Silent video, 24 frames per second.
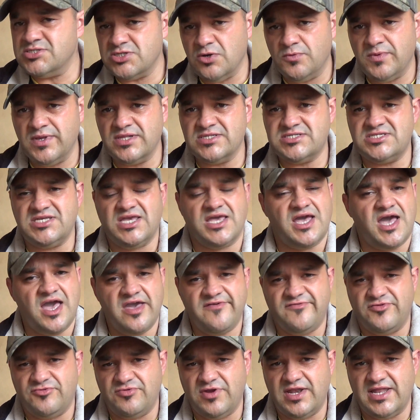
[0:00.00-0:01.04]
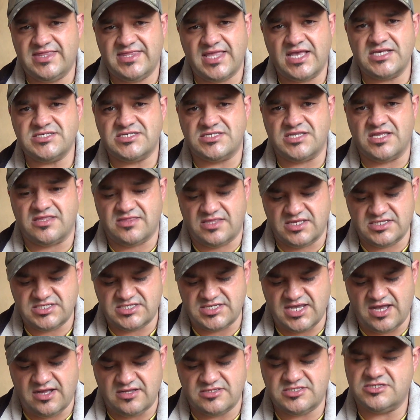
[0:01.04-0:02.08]
we'll see. I haven't really tested this
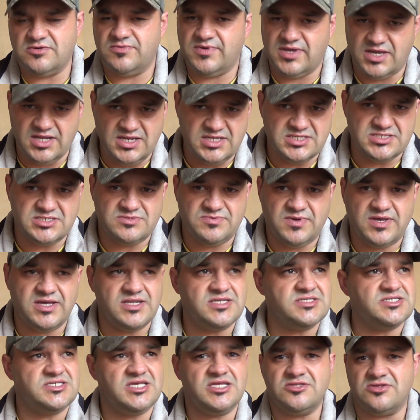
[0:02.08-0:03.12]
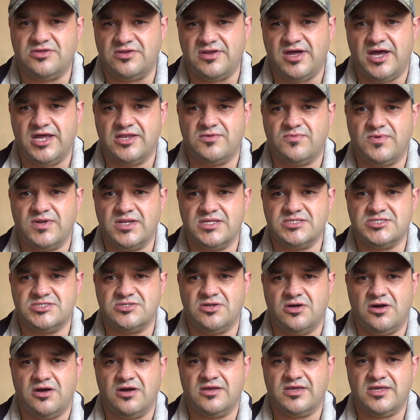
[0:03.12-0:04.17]
out, so we're gonna see tonight when it's
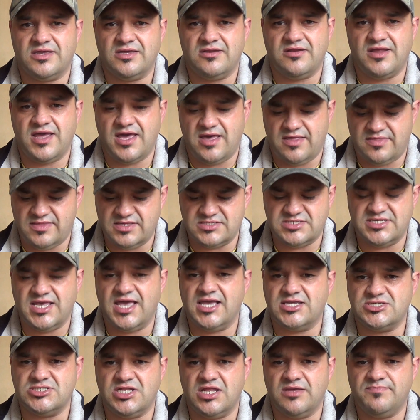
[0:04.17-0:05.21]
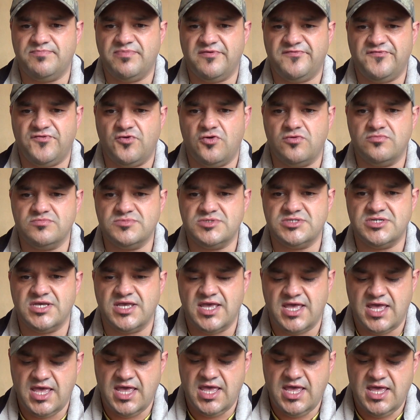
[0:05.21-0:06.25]
dark, you know, how this actually performs.
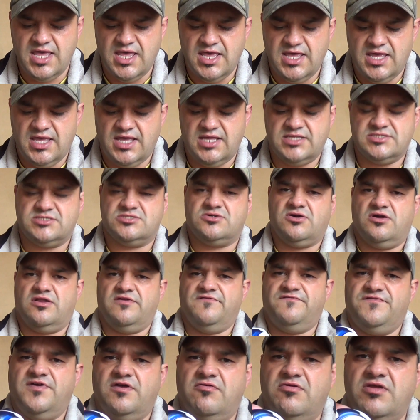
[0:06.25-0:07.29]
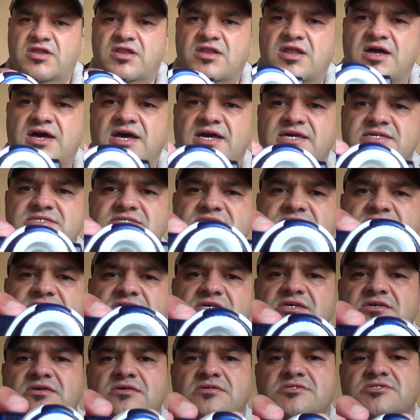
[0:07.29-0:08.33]
It's got a very nice,
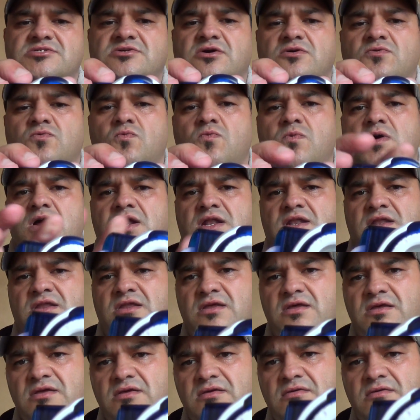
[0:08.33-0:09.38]
it's got one